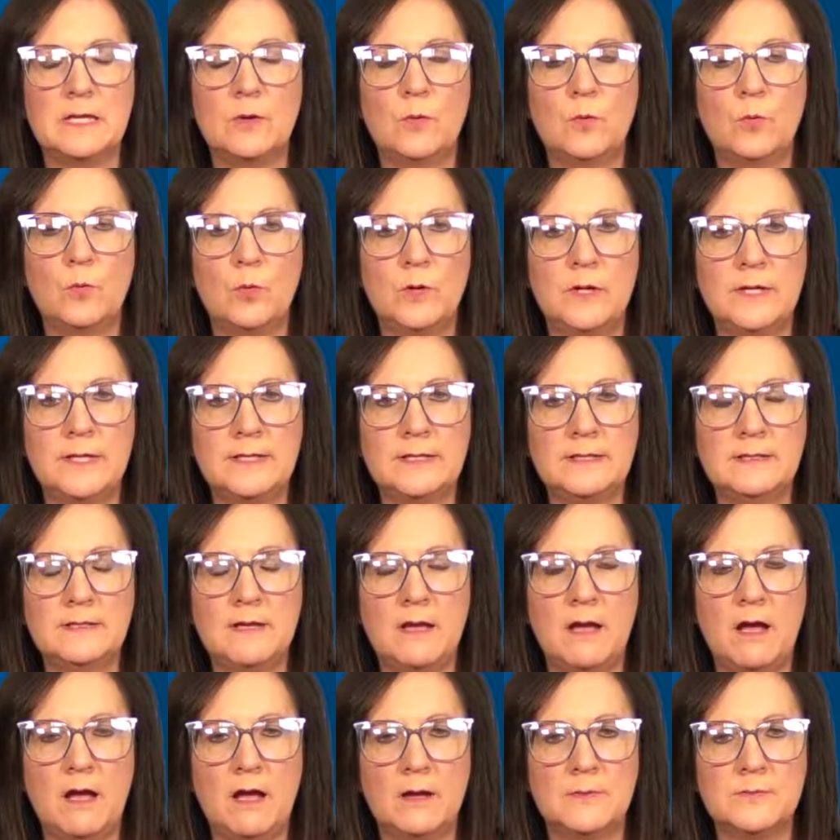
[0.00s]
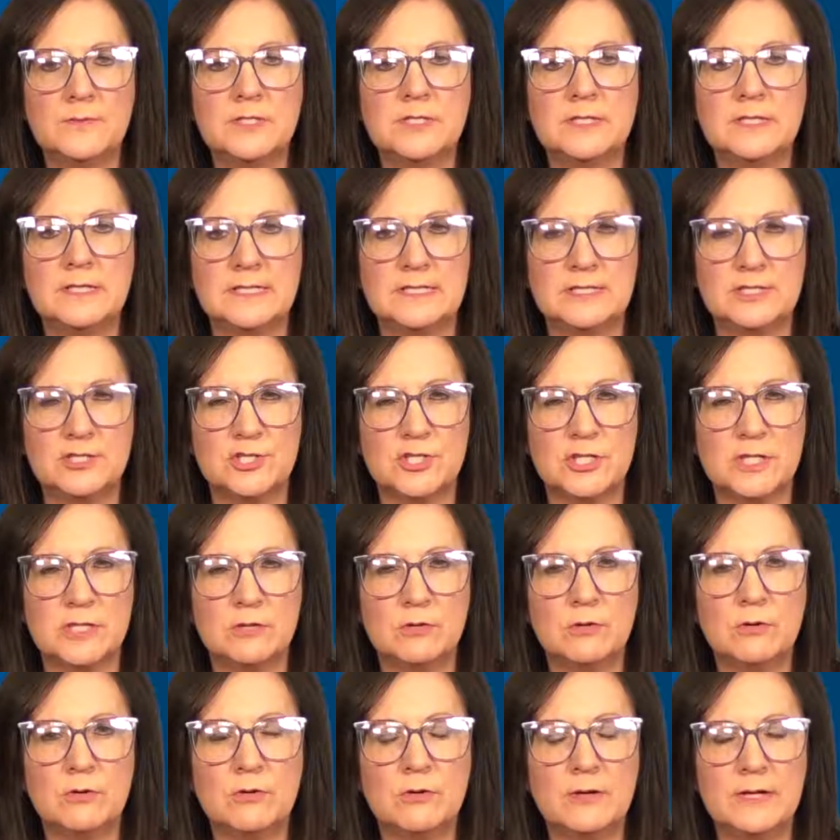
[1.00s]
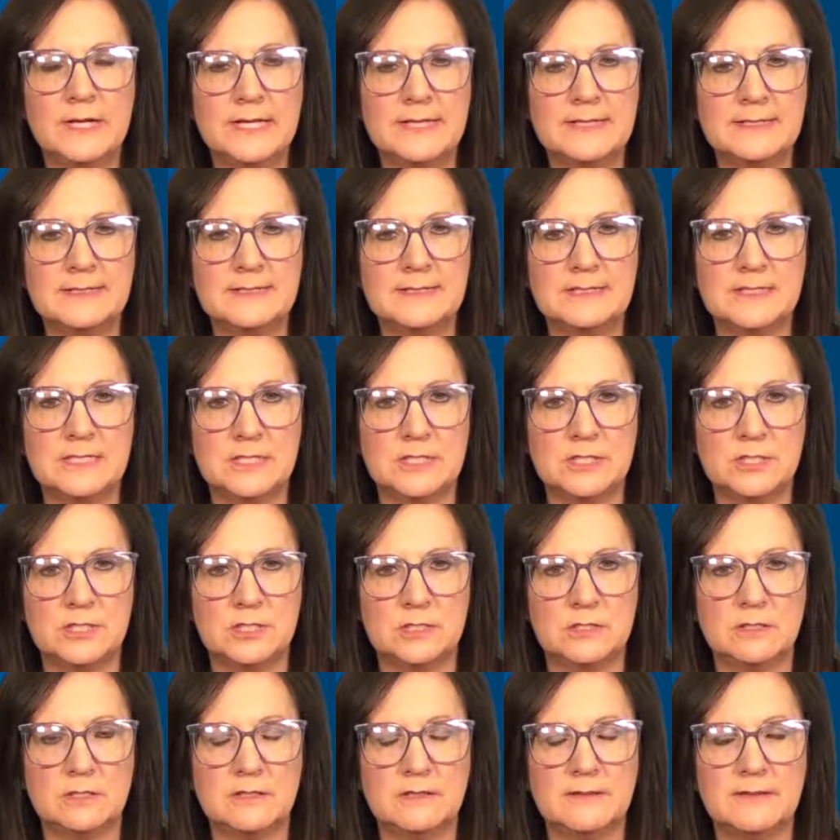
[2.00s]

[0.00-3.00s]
One option is general anesthesia.